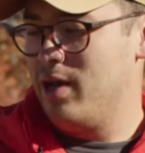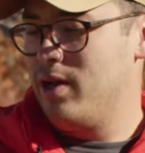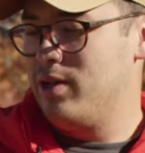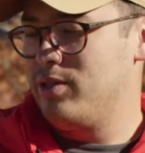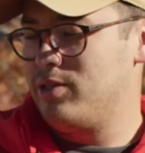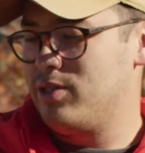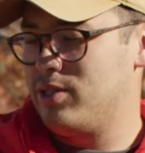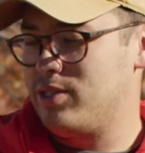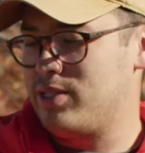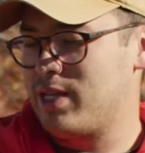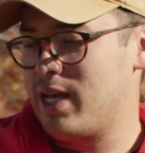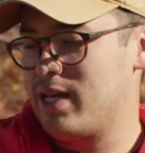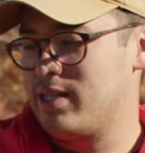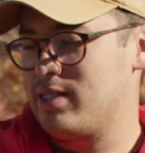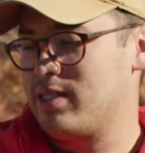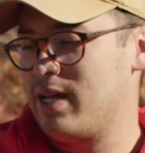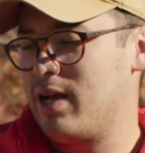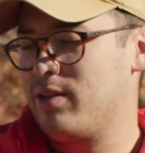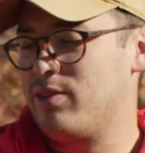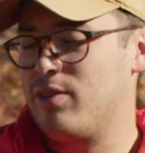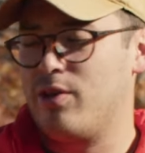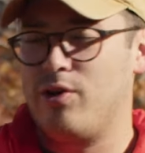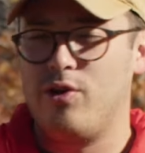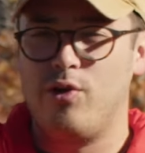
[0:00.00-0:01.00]
to test
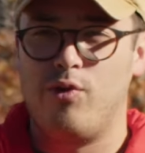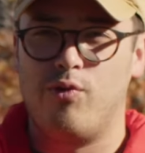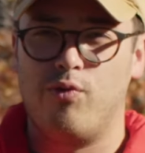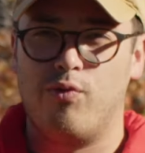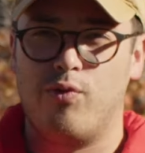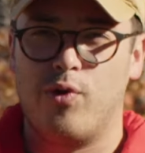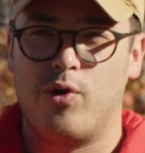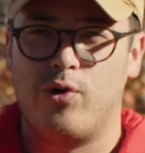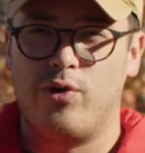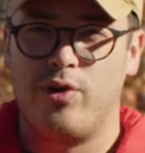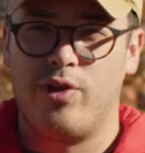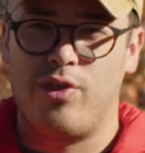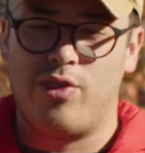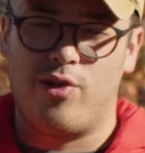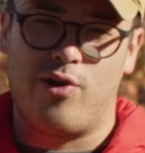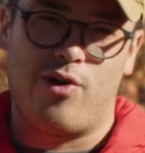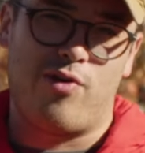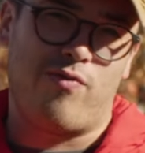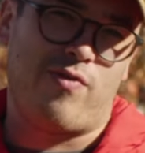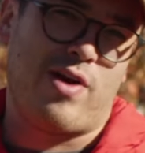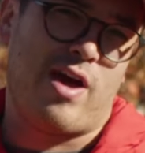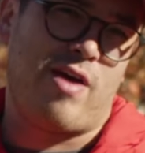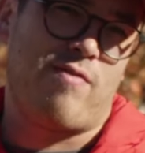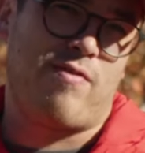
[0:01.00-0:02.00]
out the new Rollei
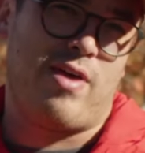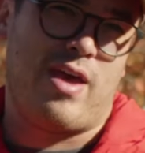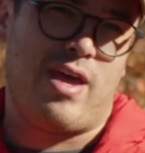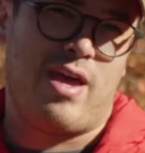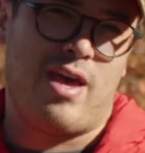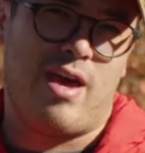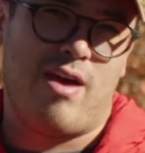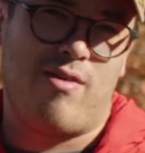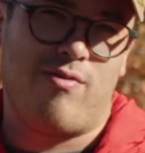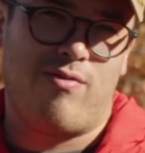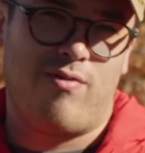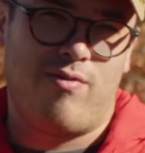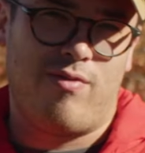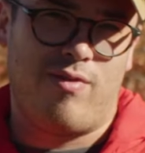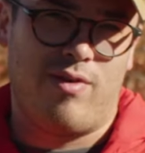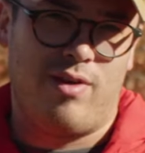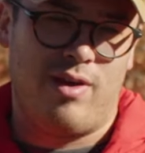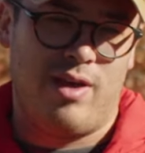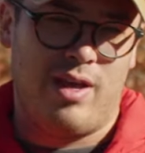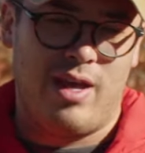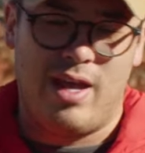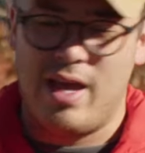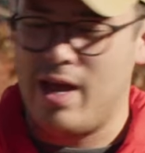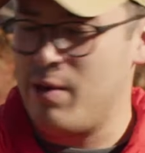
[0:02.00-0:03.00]
35AF,
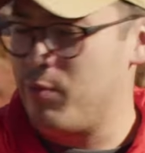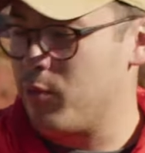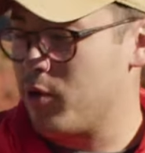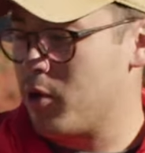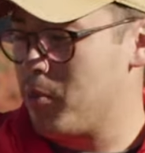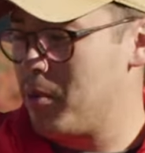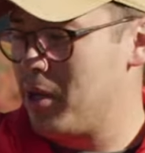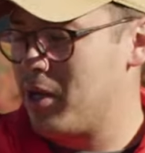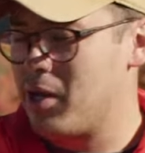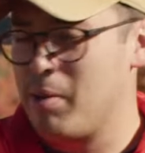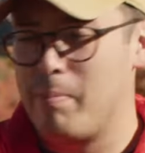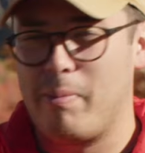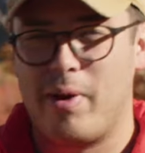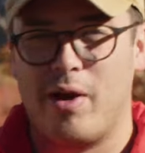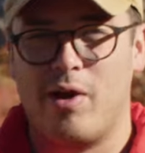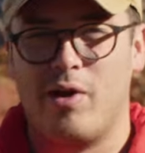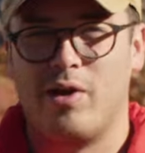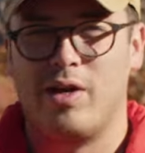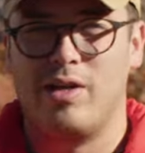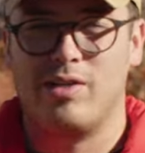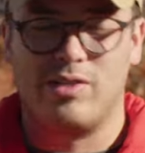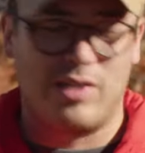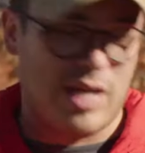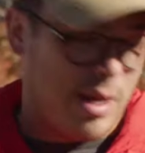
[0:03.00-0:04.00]
and we're going to be
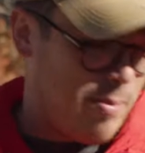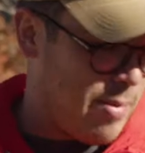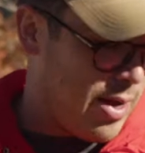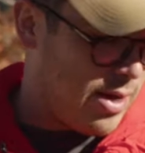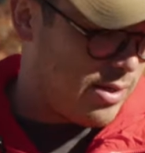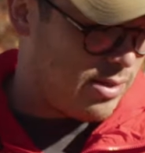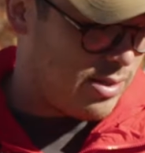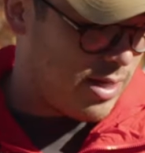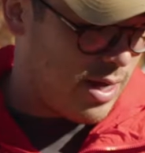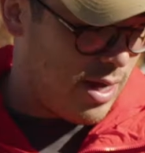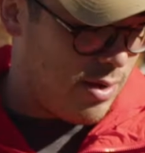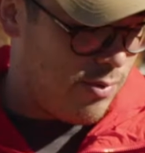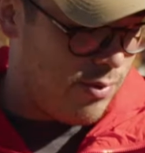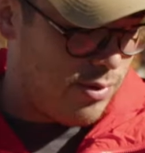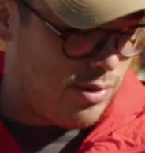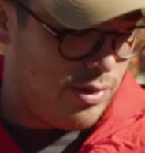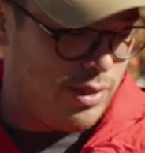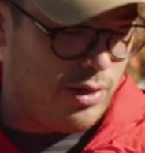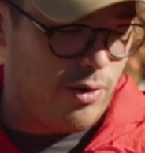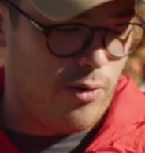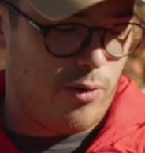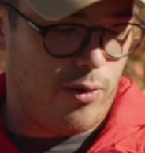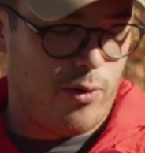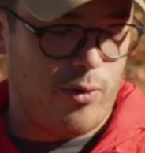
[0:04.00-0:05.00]
comparing it side by side with
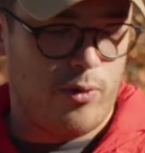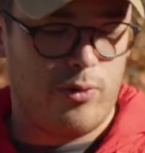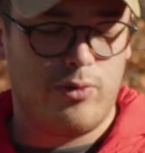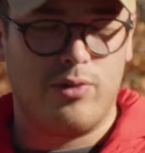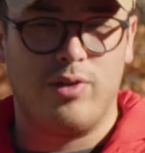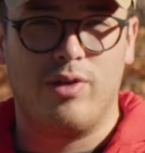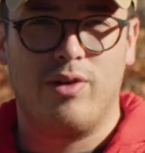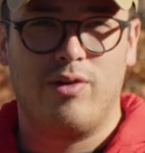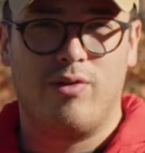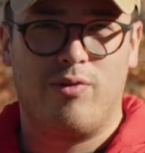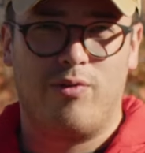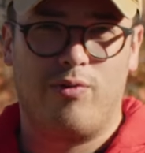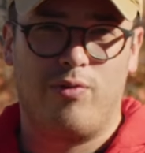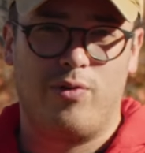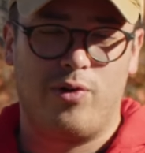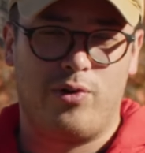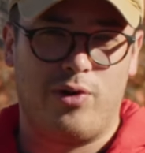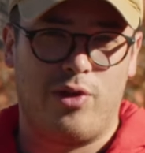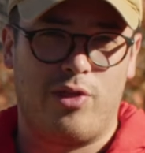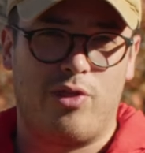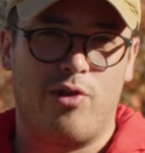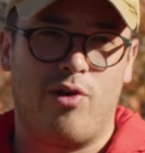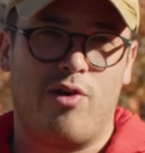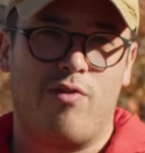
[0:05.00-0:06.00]
the old
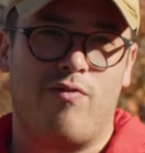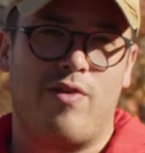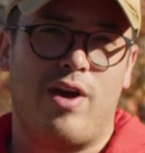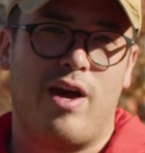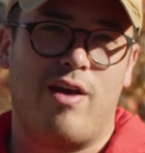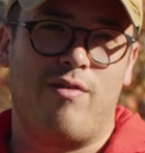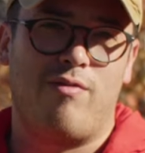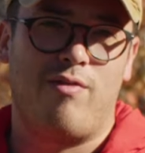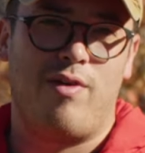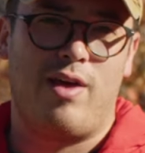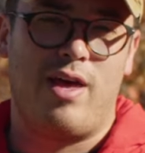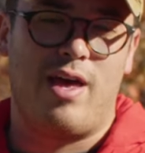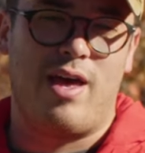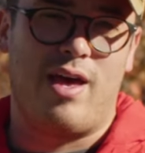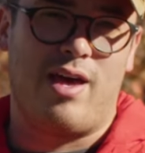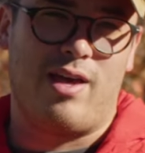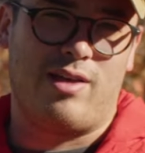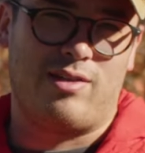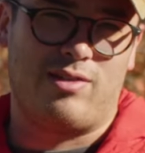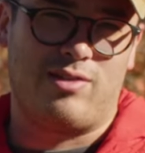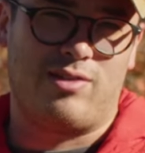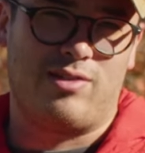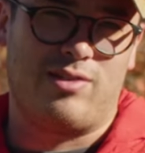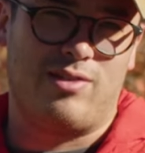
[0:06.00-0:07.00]
Rollei
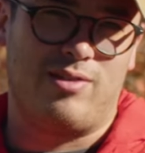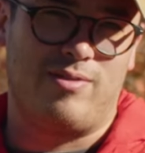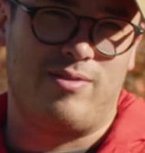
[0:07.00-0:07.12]
35S.